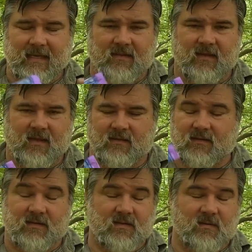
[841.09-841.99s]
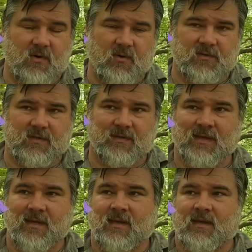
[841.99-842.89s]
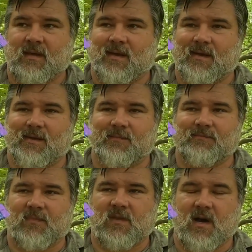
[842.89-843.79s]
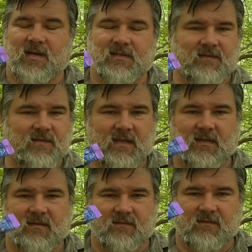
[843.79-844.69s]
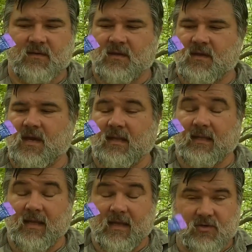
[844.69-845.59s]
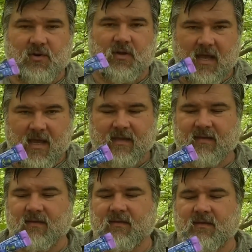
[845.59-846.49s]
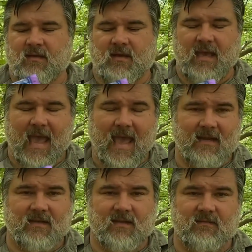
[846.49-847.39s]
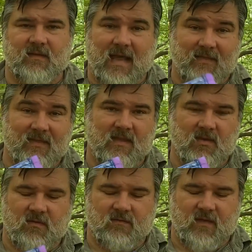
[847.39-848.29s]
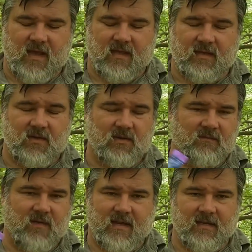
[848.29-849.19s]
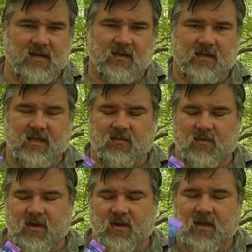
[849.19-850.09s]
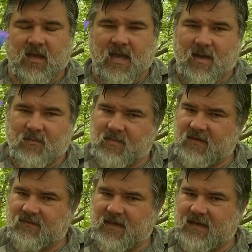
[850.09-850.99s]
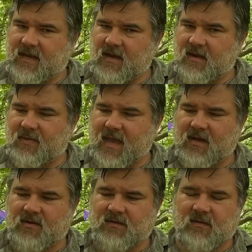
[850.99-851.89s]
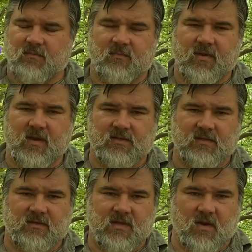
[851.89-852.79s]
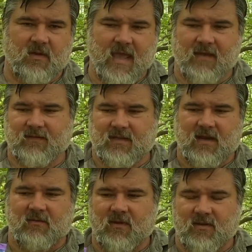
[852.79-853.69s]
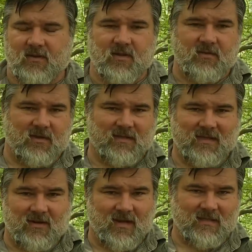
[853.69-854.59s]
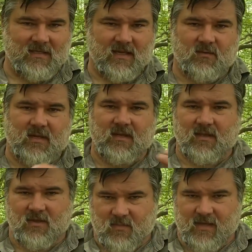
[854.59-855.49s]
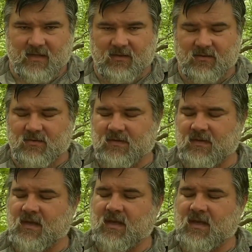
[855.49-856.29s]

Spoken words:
this is the most cost-effective electrolyte additive that I think you can find, and you can find it nearly anywhere. I'm a big fan of carrying powder simply because you don't have to carry around another container that has liquid in it you might lose.